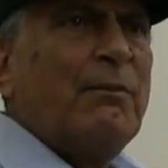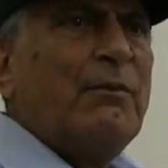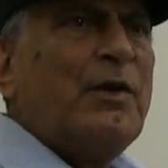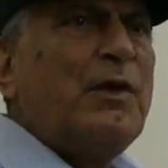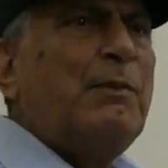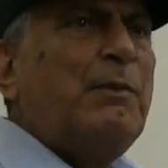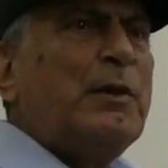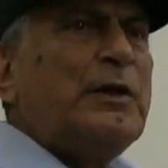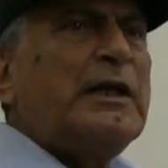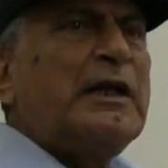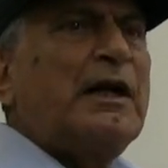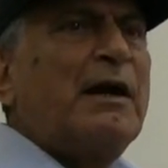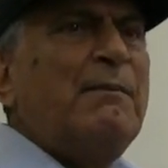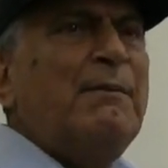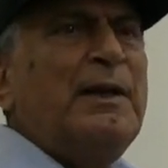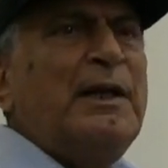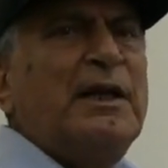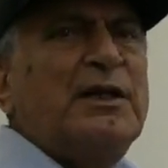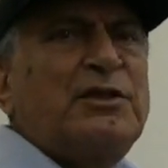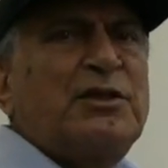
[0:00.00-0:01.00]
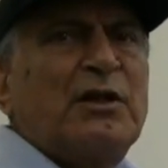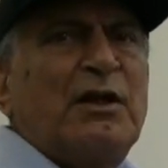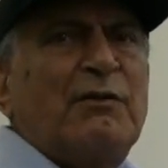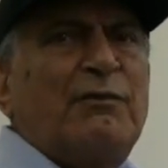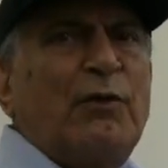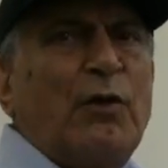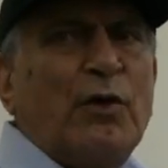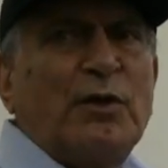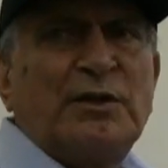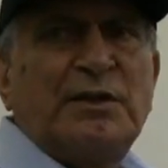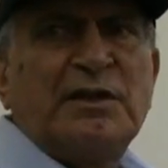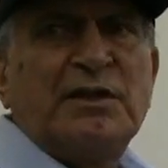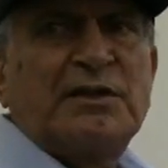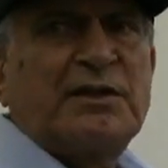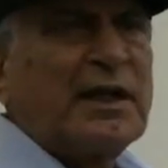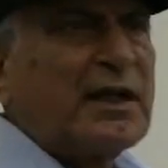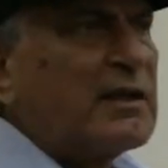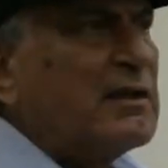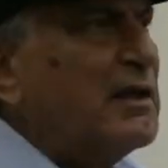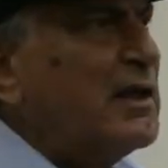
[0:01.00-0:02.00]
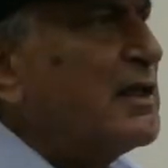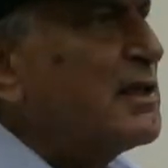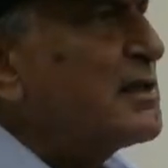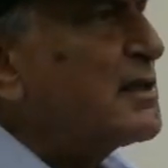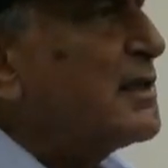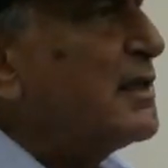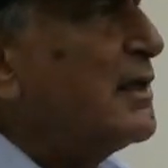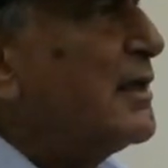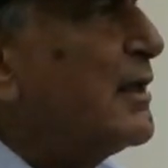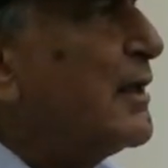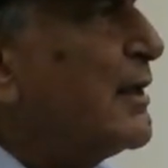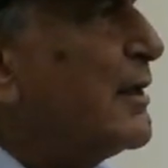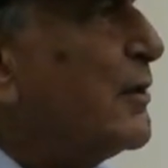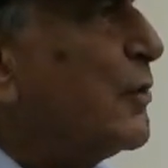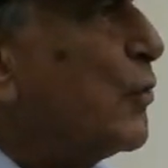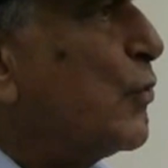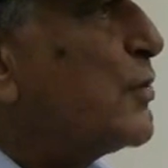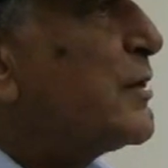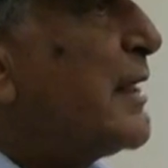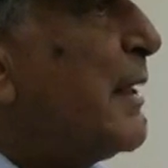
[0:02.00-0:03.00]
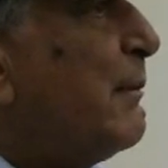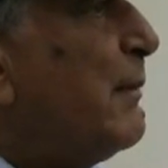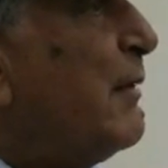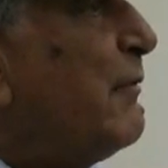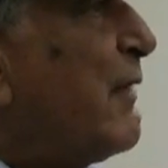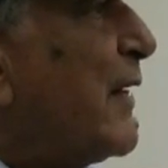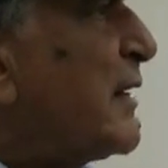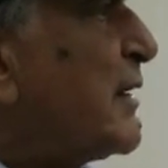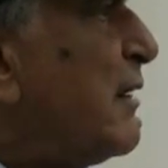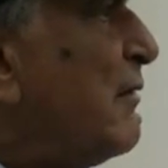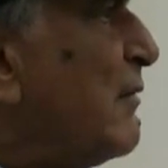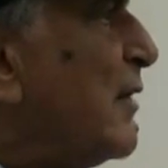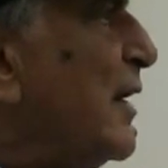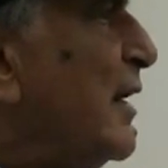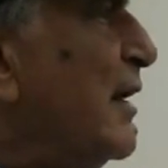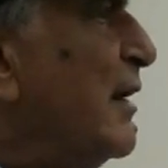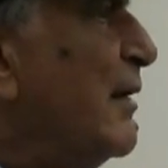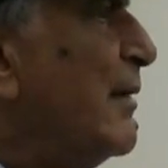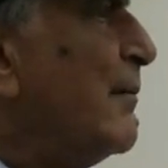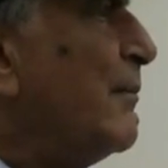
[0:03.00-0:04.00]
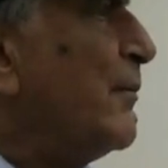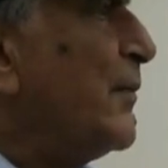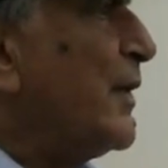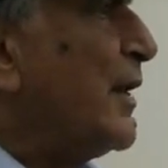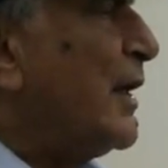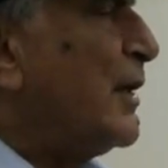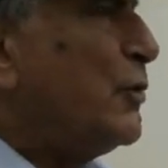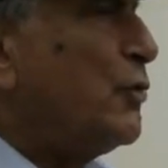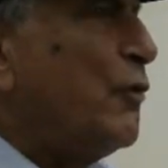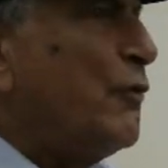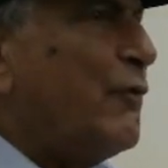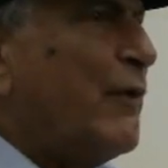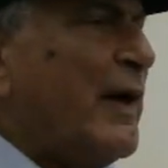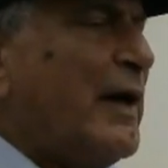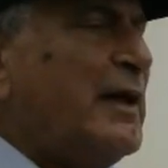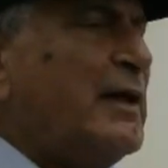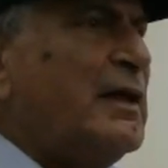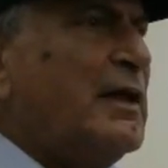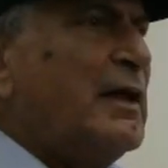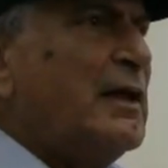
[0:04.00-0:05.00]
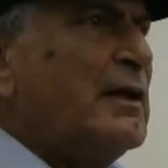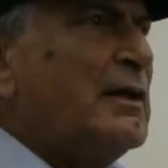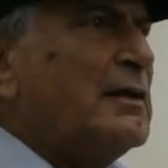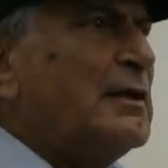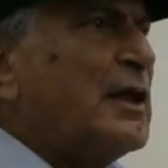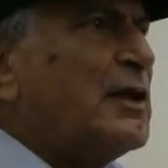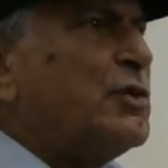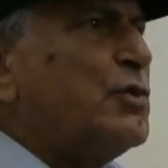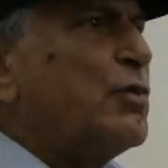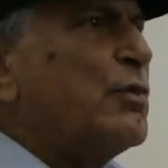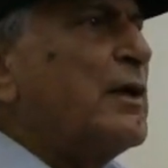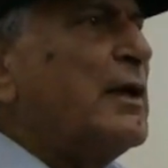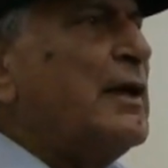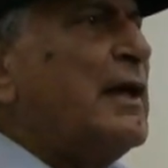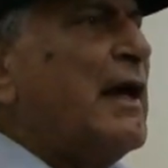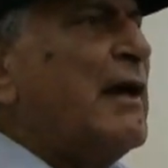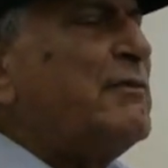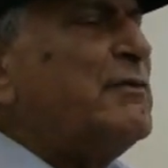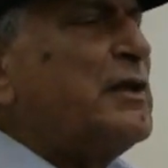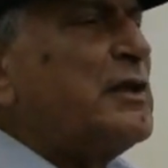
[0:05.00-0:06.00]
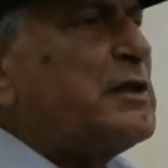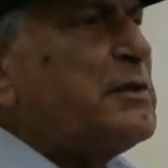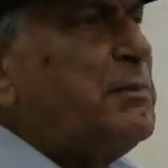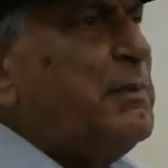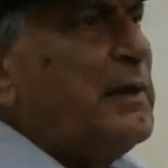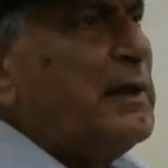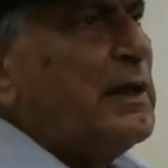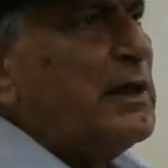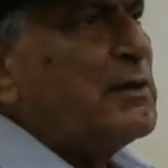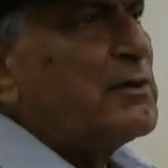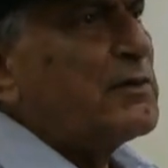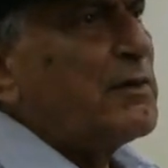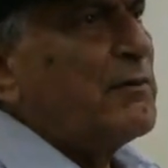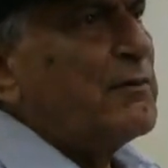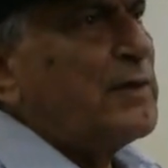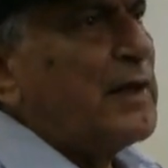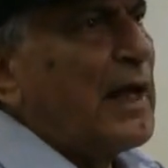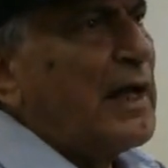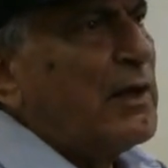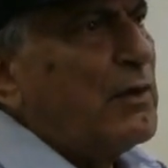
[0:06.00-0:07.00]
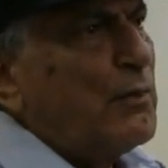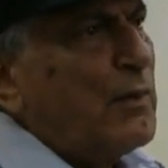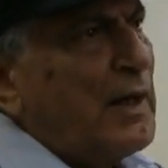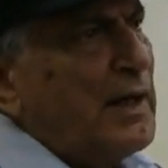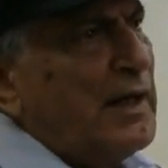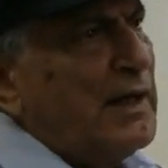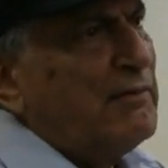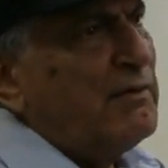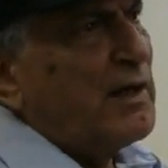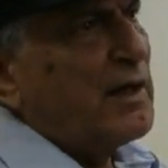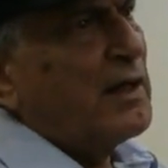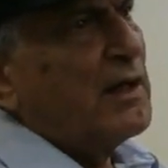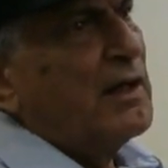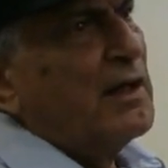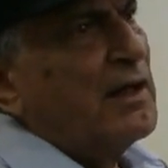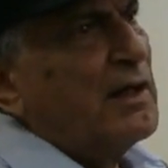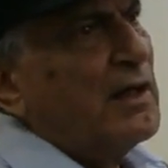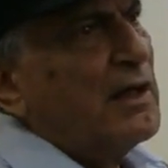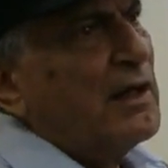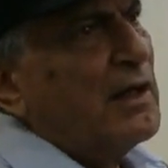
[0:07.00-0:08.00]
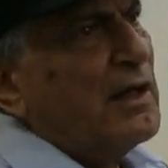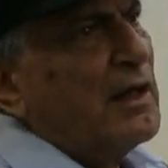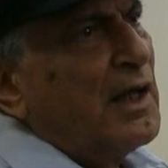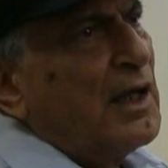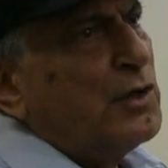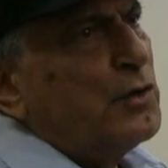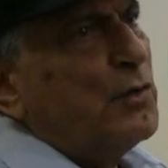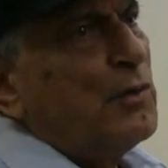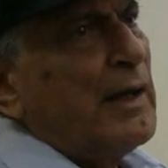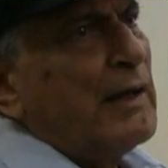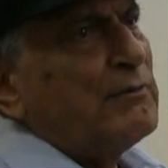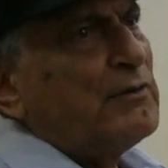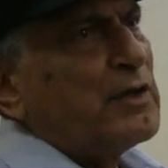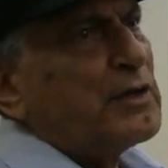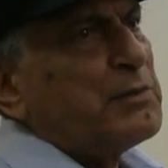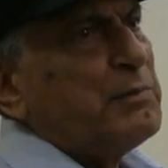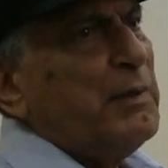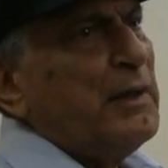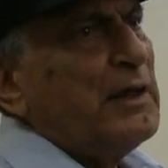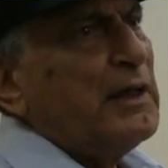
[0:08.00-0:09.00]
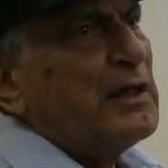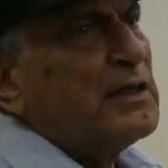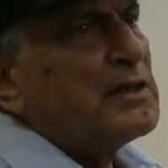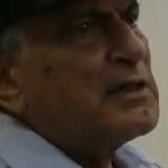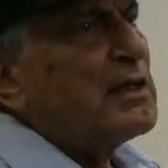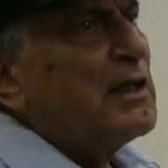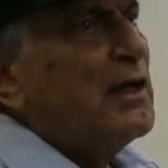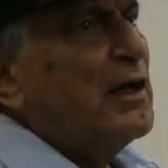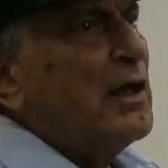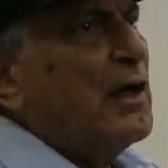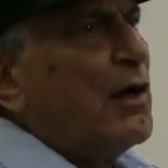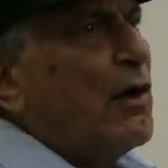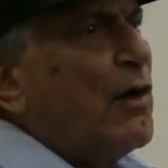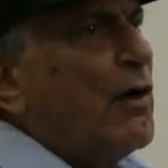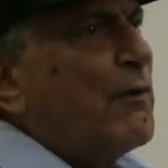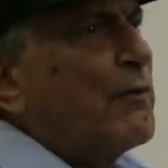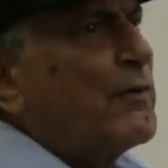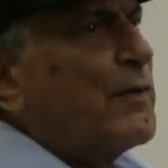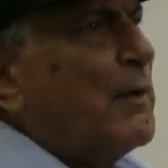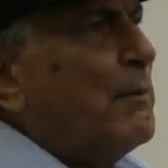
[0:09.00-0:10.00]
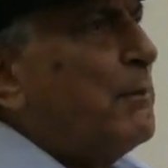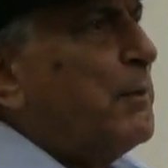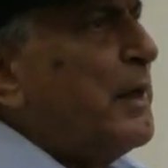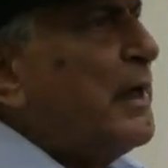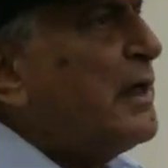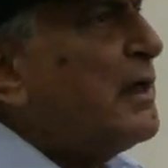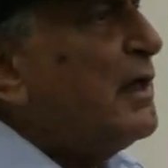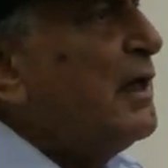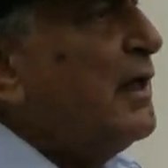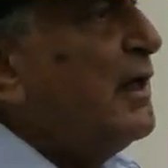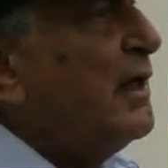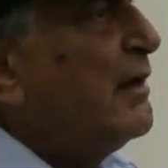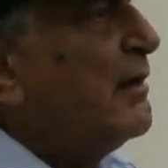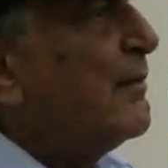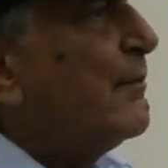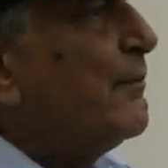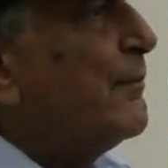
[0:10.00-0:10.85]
You put a combination of all these techniques, use them effectively, you find that you can have the experience of dying while living. And you will have the experience of completely